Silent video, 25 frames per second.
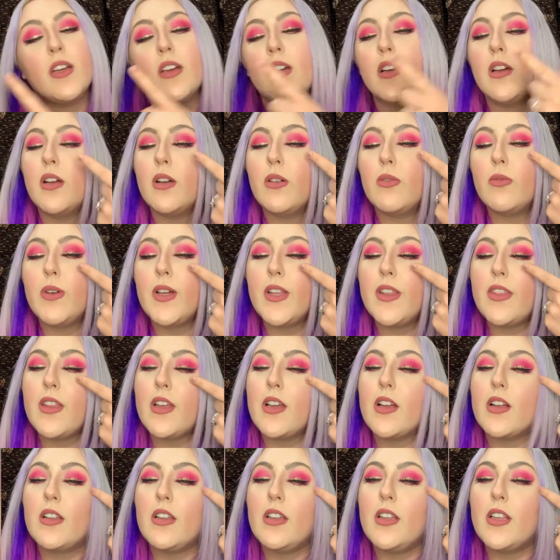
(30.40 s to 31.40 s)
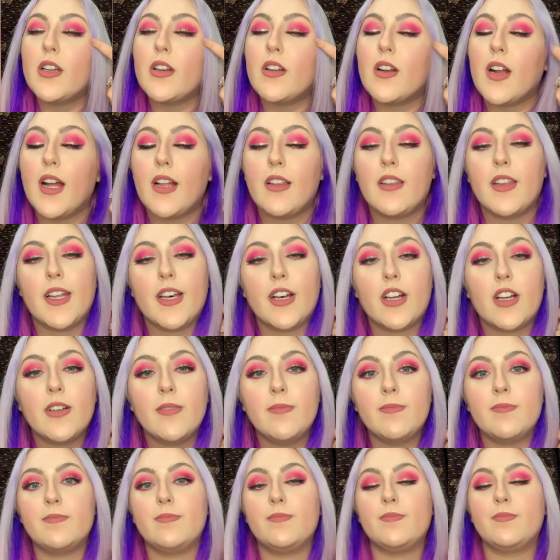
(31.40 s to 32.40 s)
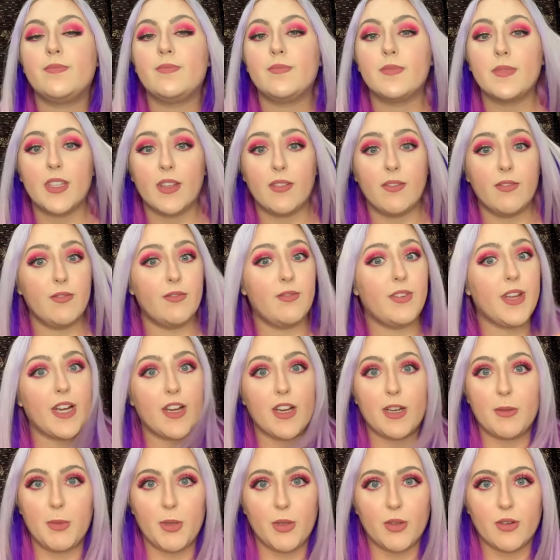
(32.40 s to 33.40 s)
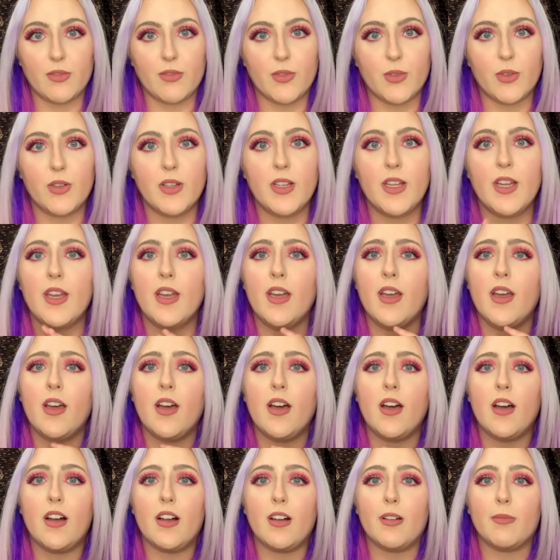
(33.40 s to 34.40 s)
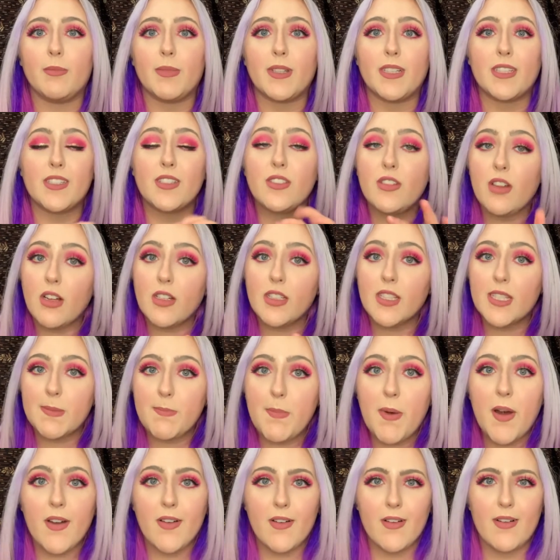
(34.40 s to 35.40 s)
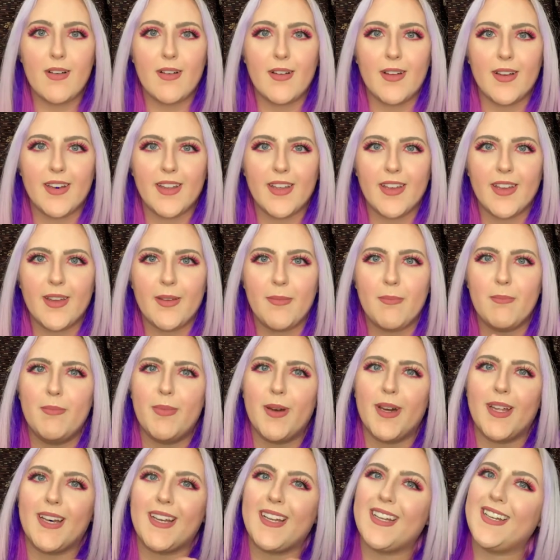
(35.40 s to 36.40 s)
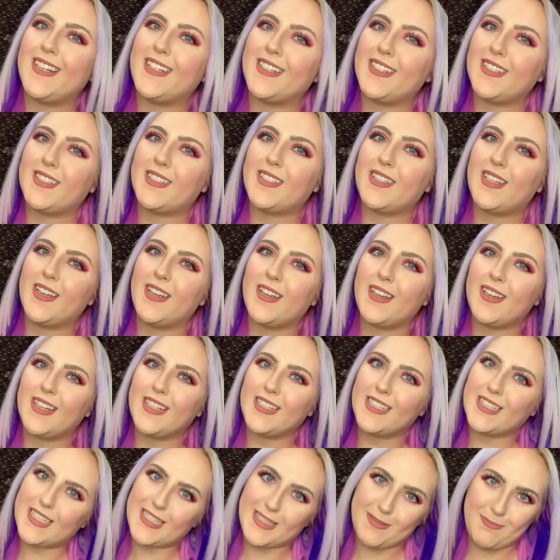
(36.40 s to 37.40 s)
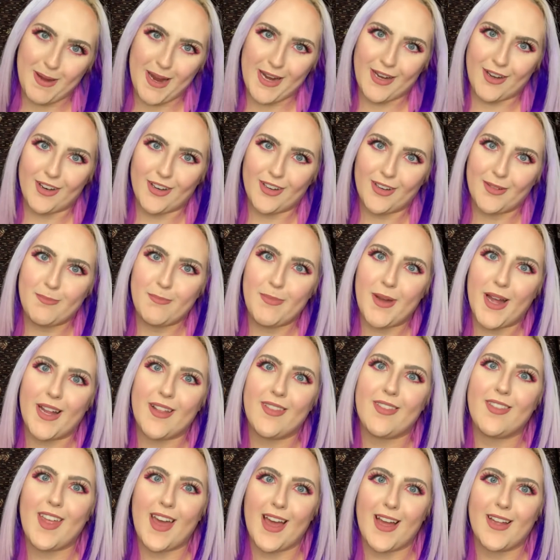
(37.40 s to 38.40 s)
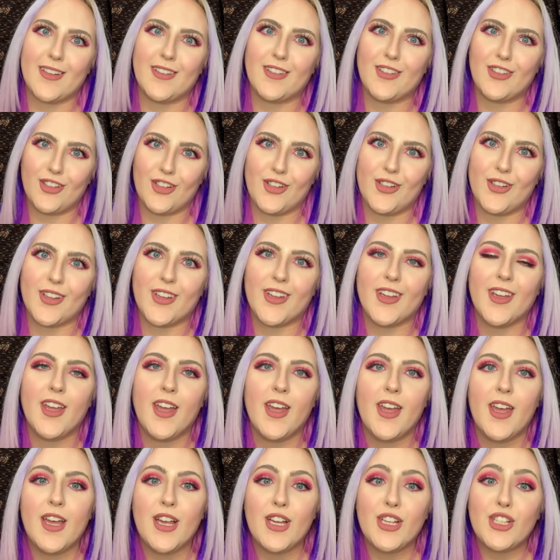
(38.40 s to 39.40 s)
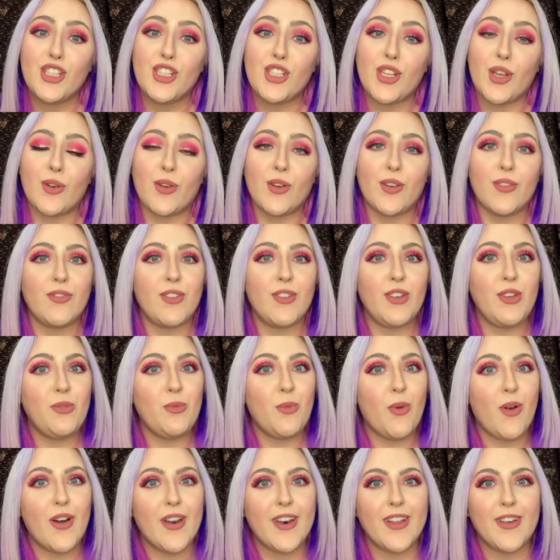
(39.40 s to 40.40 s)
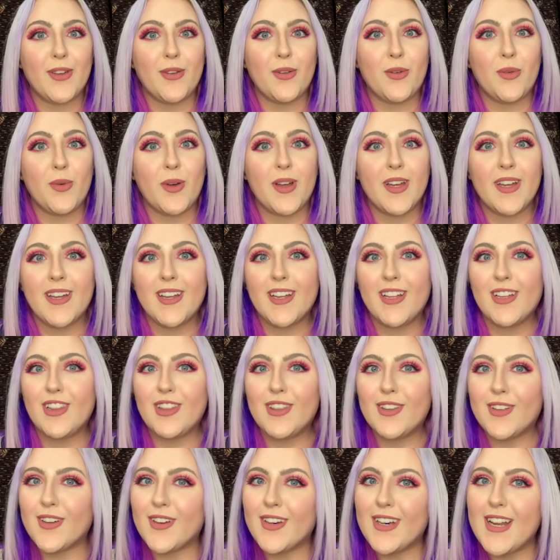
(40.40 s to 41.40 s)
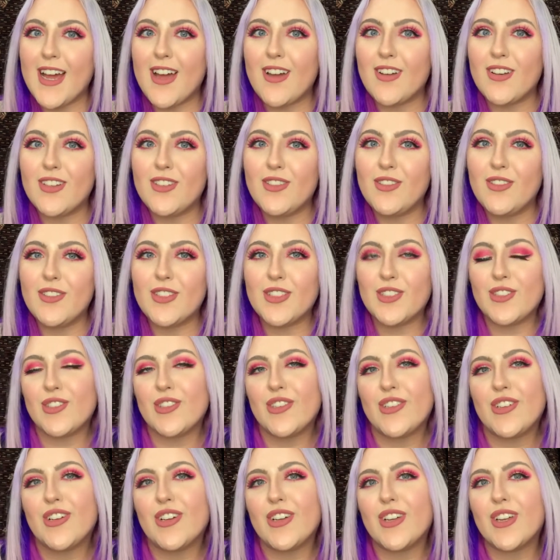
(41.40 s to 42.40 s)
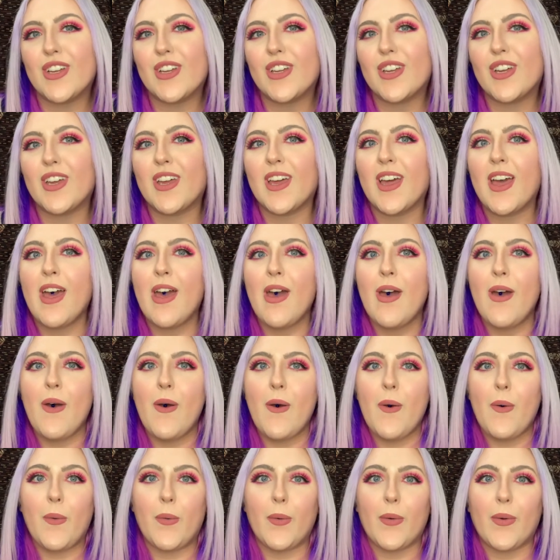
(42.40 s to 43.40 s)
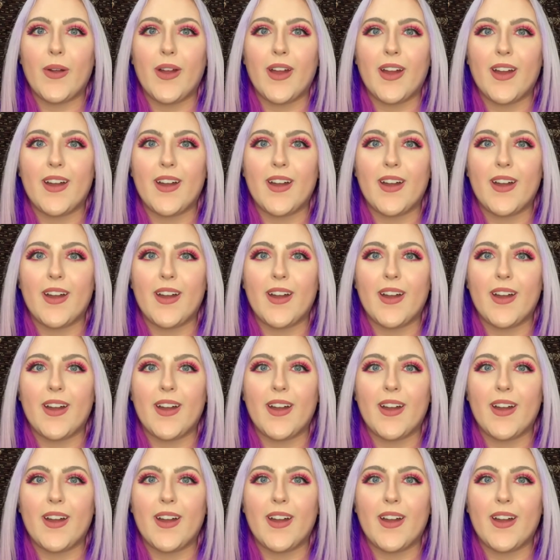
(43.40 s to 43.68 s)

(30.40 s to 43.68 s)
with glitter eyeliner. Very beautiful. It's not spot on, but it is inspired by that look. So if you want to learn how to do this look, or